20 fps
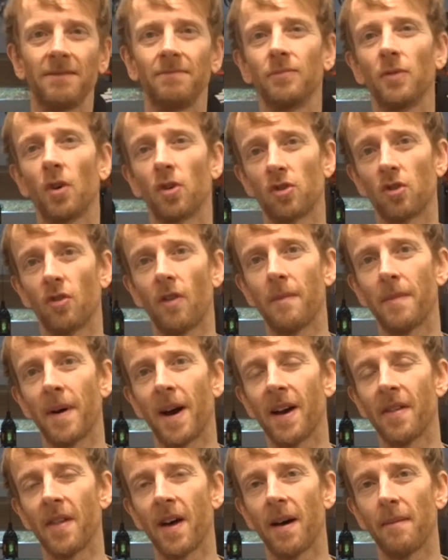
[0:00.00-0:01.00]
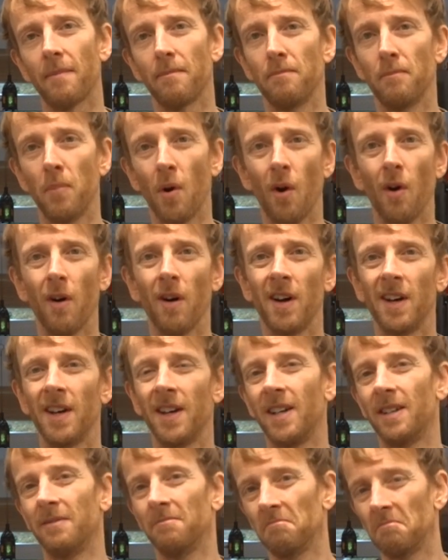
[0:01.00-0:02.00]
Not sure I buy that, but
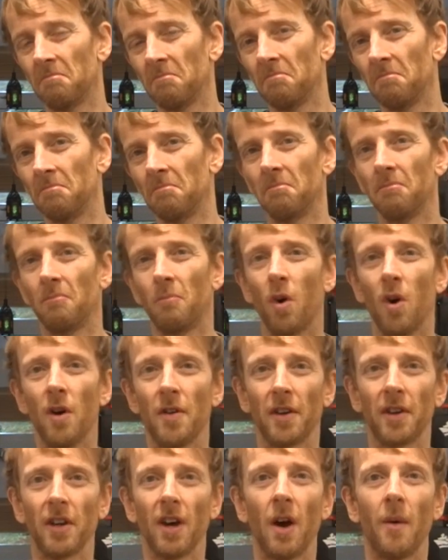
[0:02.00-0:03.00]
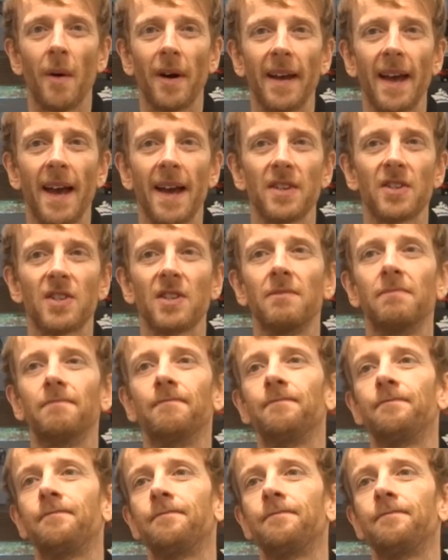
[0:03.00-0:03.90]
worth a go, I guess.